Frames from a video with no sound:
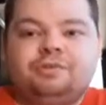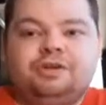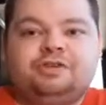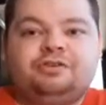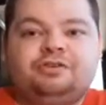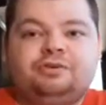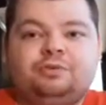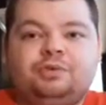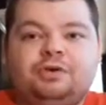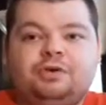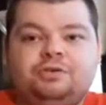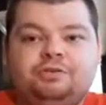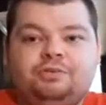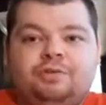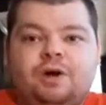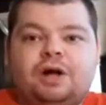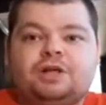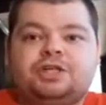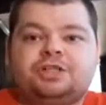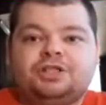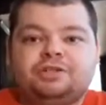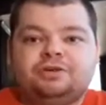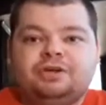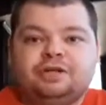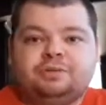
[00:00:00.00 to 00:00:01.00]
a worth
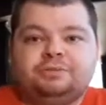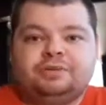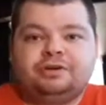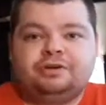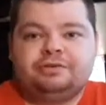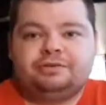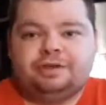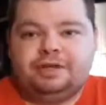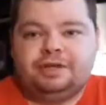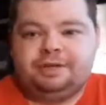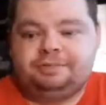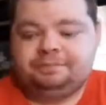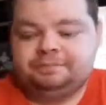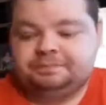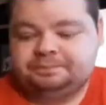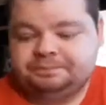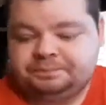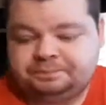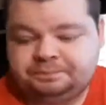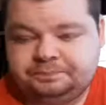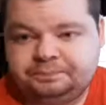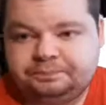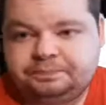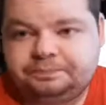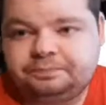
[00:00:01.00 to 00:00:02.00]
watching like movie.
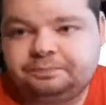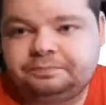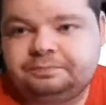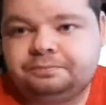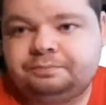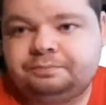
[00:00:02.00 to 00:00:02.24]
All